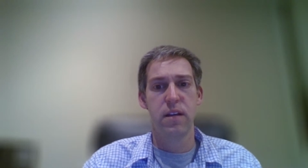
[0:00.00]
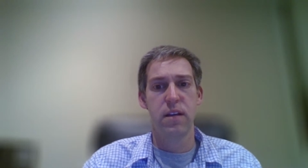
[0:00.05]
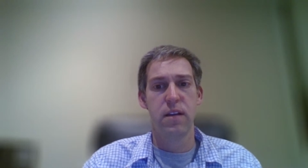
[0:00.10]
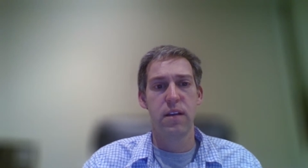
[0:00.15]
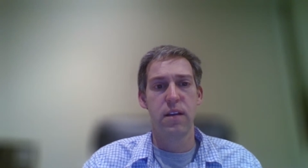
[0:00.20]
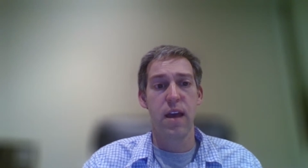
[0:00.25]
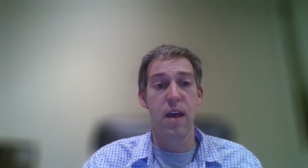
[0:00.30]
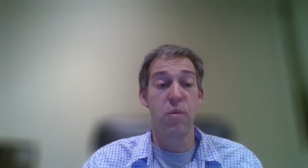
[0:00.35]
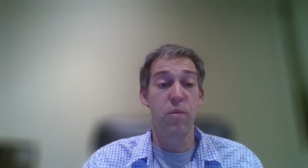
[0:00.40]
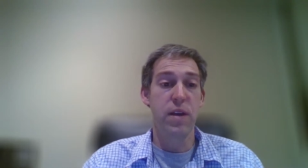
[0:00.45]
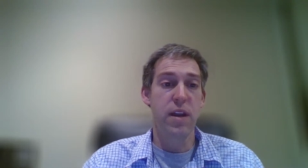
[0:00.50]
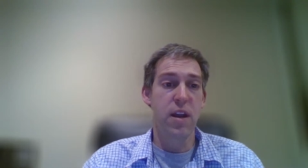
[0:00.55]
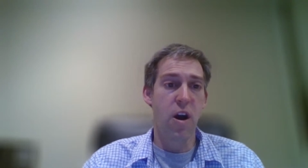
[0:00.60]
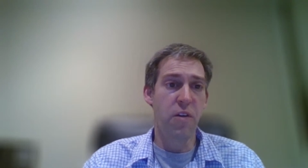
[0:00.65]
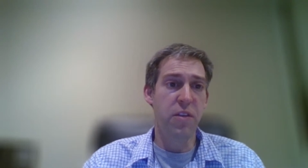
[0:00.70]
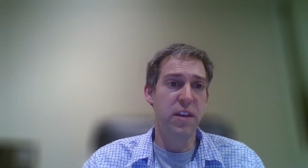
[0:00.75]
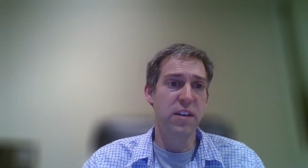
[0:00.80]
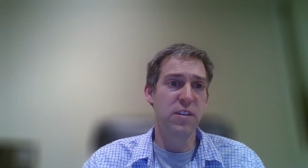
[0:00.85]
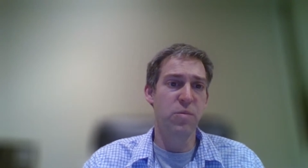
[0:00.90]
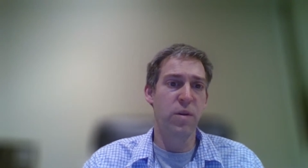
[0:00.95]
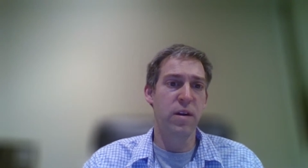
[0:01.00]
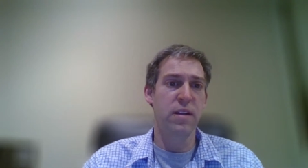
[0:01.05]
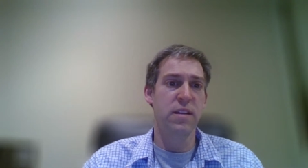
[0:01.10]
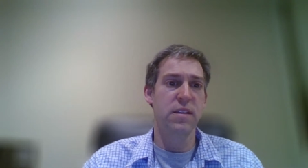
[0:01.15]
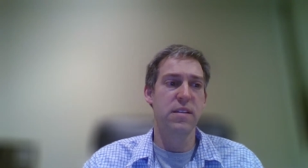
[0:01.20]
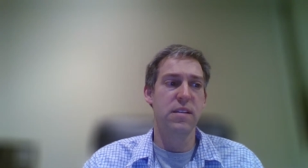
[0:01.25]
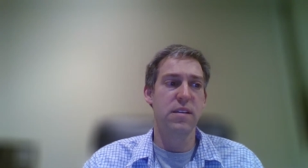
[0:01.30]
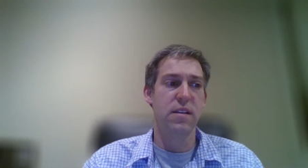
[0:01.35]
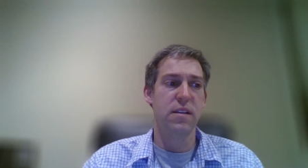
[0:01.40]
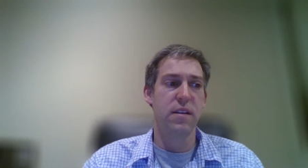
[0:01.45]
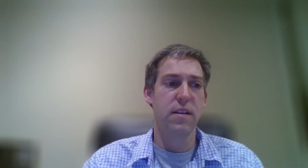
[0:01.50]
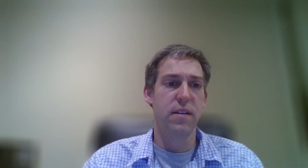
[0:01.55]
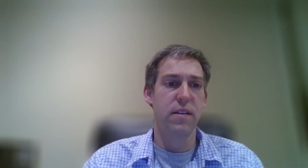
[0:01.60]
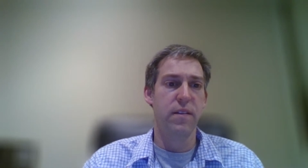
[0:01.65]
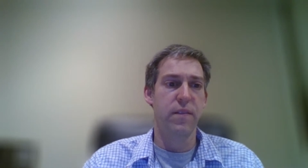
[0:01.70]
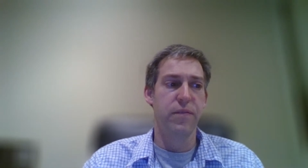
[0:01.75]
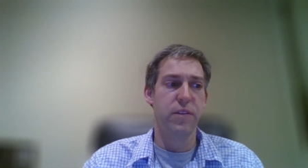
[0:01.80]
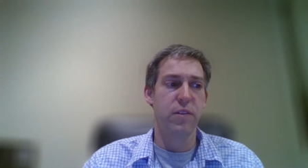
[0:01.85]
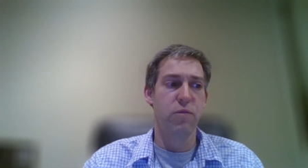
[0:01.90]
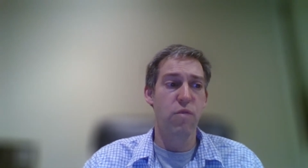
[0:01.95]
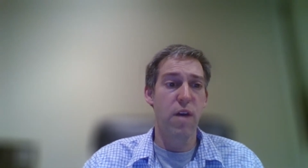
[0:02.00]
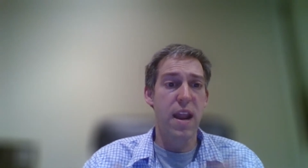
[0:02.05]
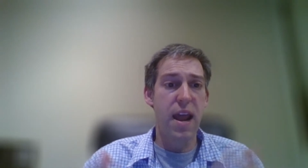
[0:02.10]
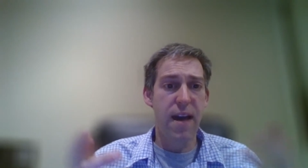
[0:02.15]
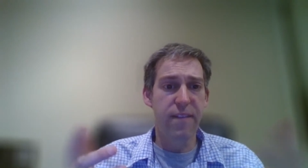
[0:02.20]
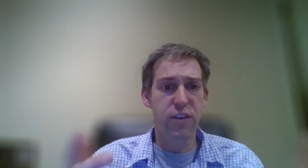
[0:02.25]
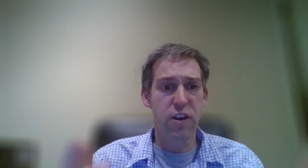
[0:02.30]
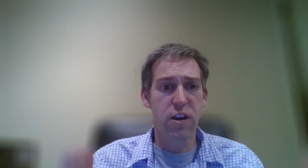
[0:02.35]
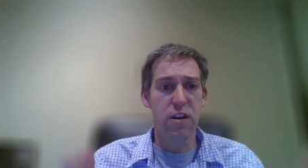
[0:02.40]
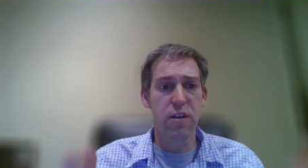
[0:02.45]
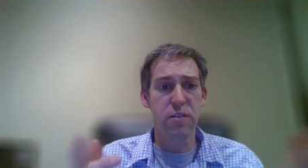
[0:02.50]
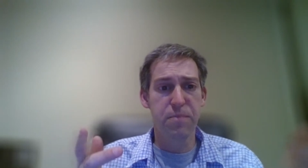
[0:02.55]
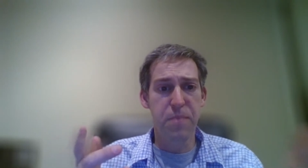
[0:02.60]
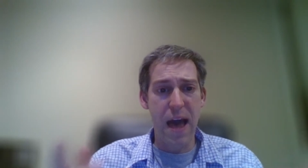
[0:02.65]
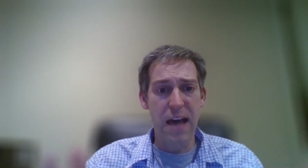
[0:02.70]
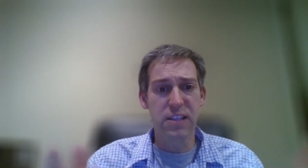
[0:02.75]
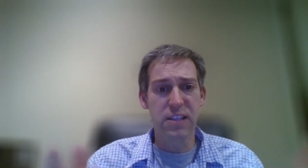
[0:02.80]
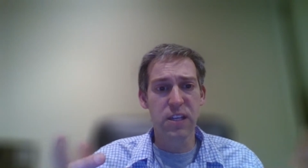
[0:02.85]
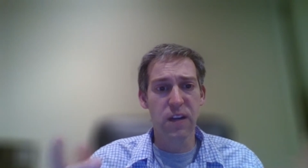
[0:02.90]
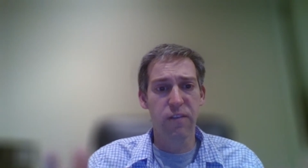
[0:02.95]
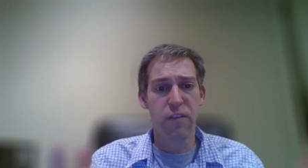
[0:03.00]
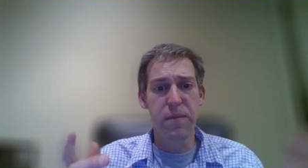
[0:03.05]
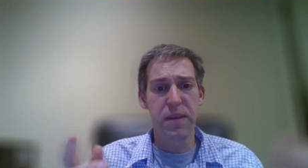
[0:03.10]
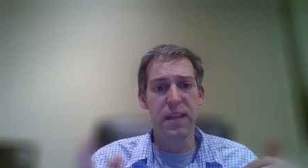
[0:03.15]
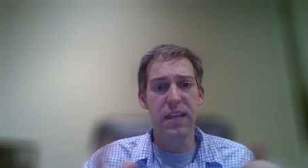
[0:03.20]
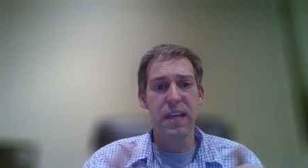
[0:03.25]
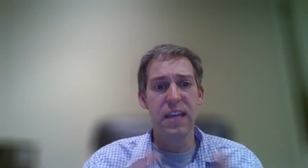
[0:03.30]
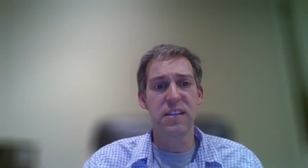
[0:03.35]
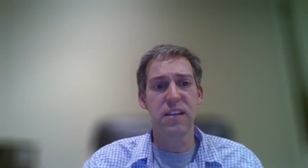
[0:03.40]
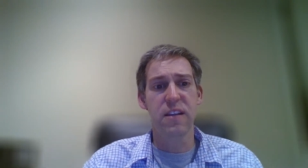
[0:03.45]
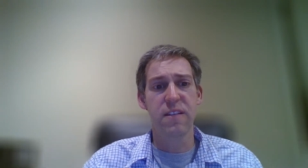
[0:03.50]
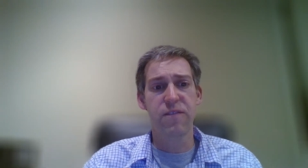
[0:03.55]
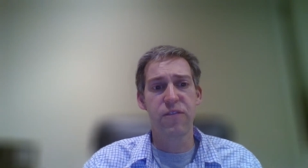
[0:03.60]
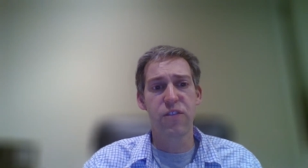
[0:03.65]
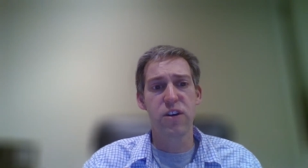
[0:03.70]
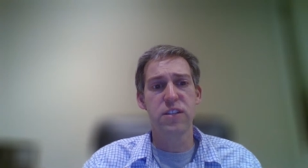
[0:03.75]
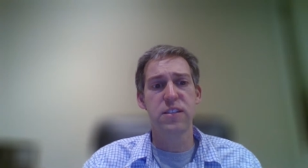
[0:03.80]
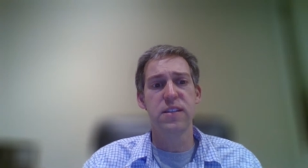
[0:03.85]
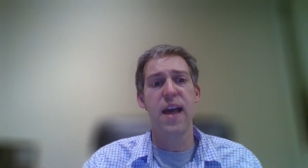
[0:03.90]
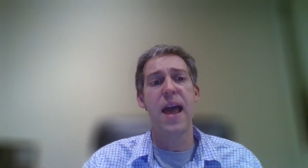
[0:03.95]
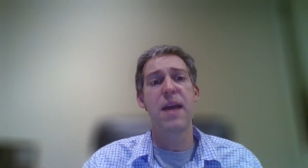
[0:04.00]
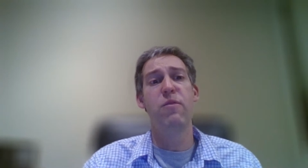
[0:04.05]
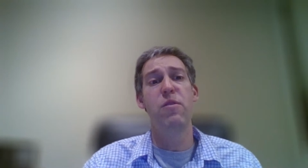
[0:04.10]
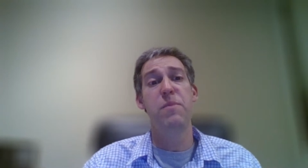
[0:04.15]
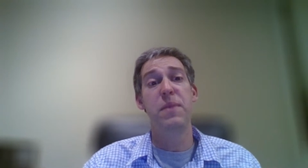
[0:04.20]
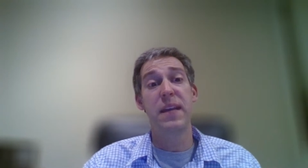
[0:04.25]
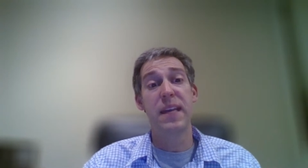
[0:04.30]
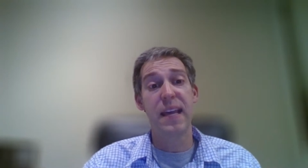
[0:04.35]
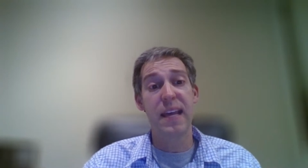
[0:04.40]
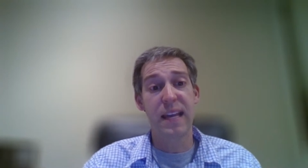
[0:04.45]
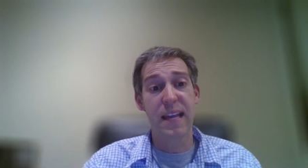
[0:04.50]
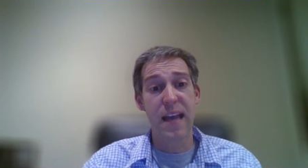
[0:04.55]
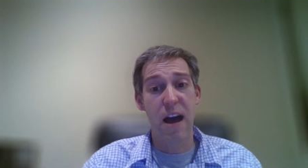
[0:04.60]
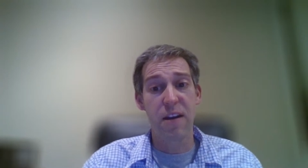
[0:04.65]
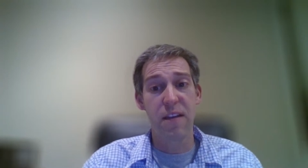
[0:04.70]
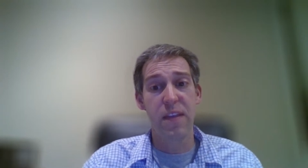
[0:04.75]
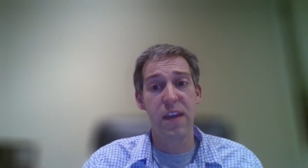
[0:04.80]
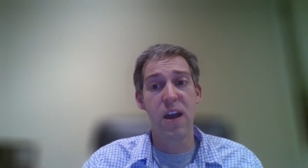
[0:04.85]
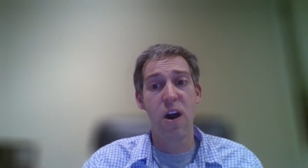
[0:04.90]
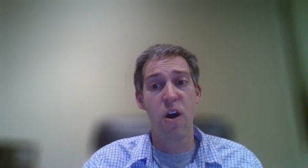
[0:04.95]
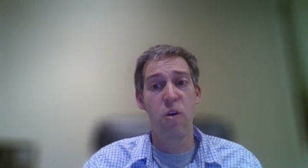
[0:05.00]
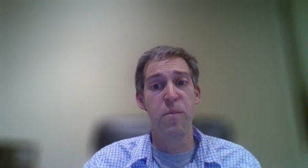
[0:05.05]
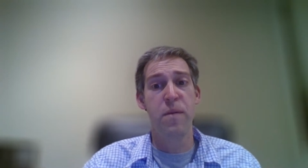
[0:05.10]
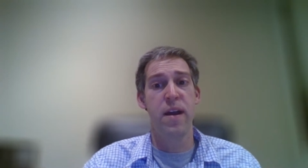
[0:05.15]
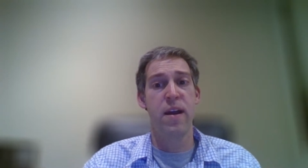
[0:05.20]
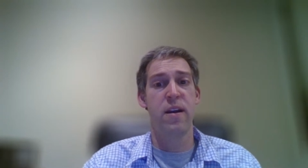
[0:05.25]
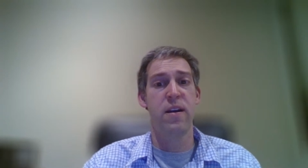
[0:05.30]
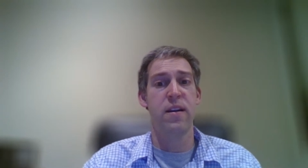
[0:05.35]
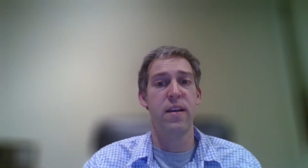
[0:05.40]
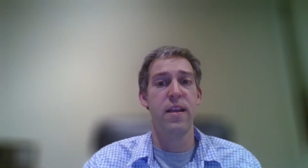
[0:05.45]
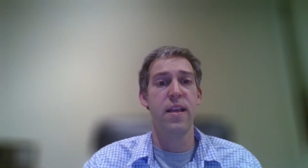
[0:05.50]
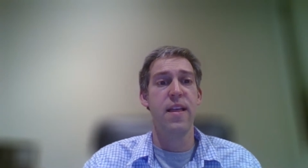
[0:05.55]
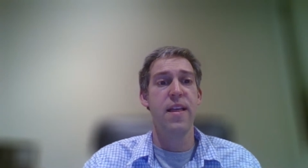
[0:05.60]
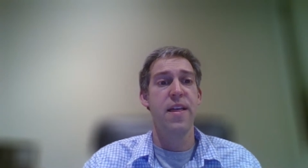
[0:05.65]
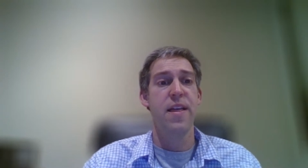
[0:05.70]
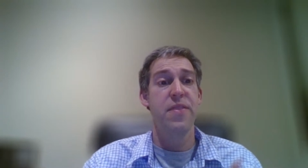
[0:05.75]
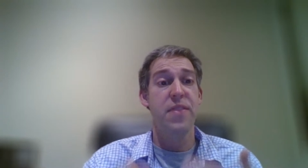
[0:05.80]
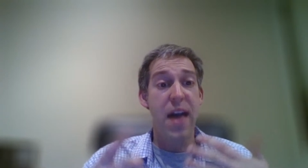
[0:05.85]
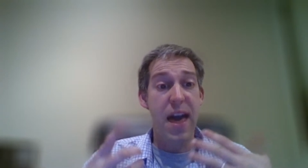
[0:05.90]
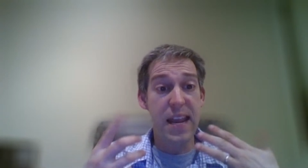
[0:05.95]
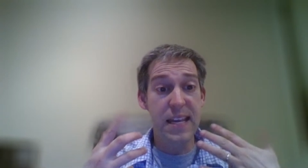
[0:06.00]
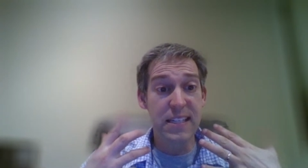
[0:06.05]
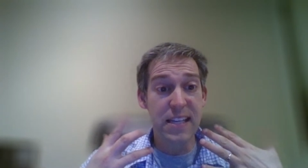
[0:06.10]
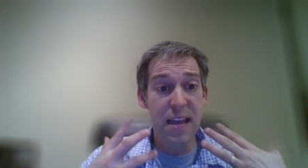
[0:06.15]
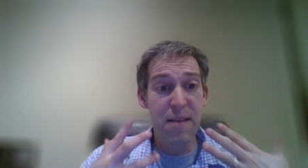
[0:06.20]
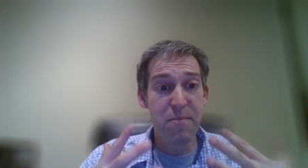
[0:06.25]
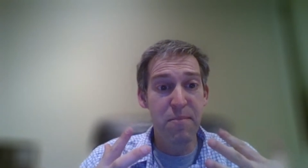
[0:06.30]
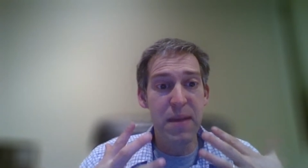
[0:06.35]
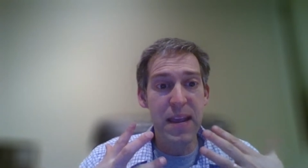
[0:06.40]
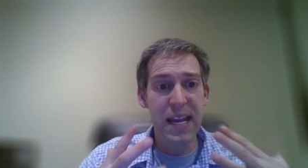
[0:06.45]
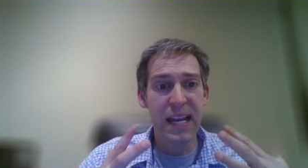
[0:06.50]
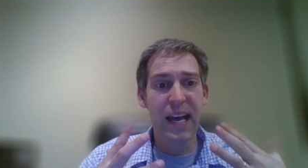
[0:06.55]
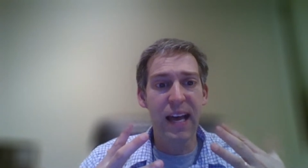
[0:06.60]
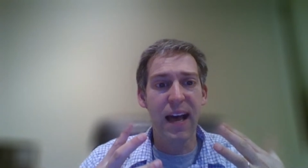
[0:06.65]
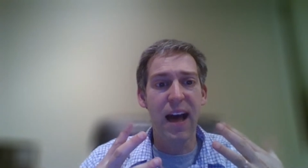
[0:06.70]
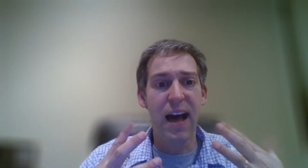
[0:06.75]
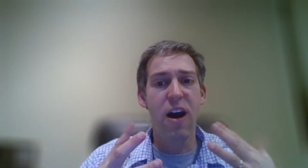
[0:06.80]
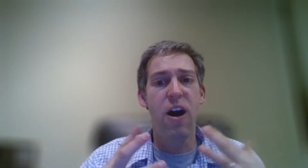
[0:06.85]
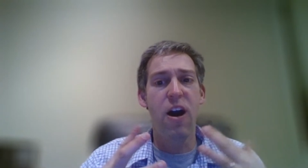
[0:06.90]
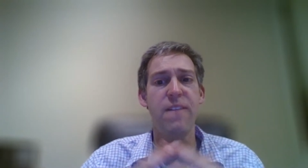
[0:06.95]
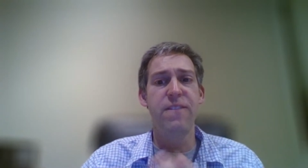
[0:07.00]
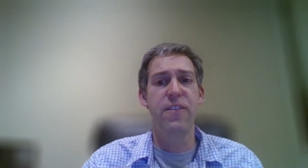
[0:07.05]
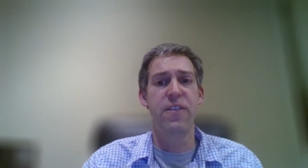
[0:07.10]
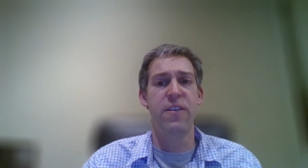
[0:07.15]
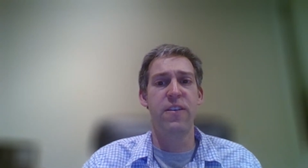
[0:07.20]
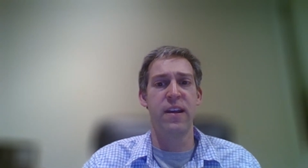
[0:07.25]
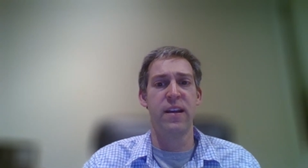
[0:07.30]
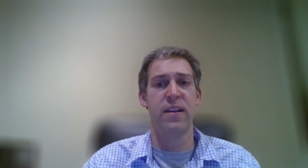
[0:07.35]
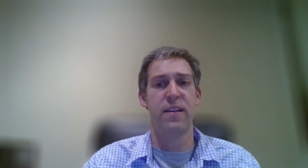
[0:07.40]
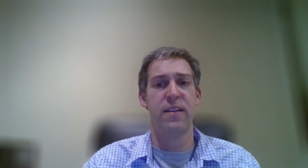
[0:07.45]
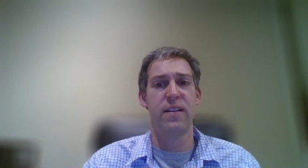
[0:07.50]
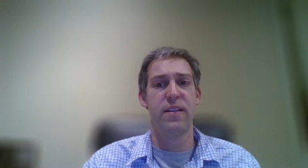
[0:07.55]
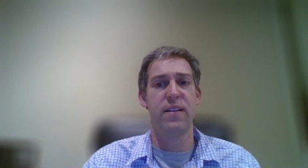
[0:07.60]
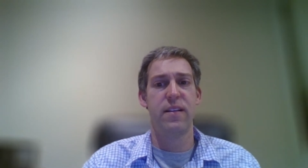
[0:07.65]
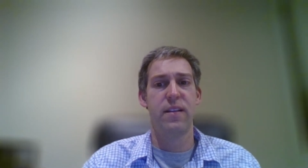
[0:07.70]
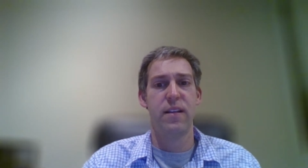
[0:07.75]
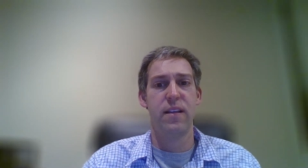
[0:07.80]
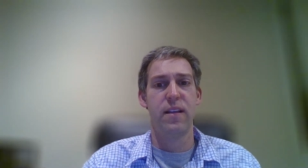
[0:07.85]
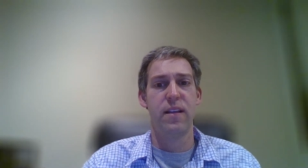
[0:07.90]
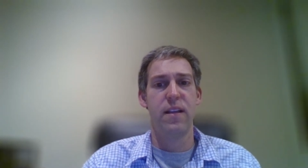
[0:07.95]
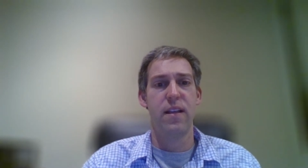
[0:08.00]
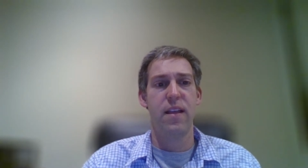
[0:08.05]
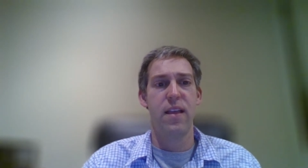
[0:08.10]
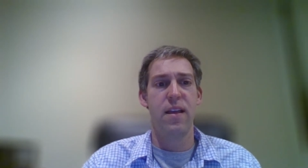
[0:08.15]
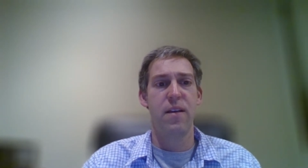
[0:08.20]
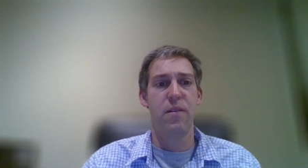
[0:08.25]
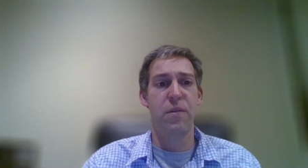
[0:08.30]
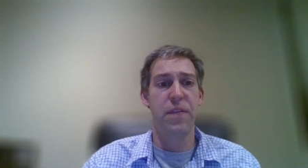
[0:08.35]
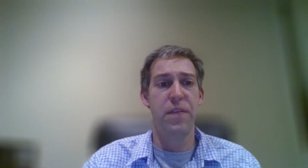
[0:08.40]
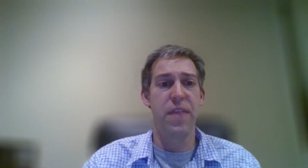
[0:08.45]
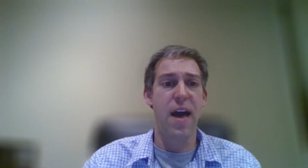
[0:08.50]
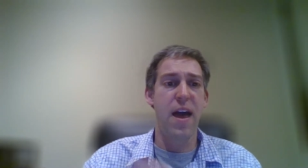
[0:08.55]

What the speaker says: And we know these ones. Right after Passover begins on the first night, we begin counting the Omer. That is a mincha offering. With that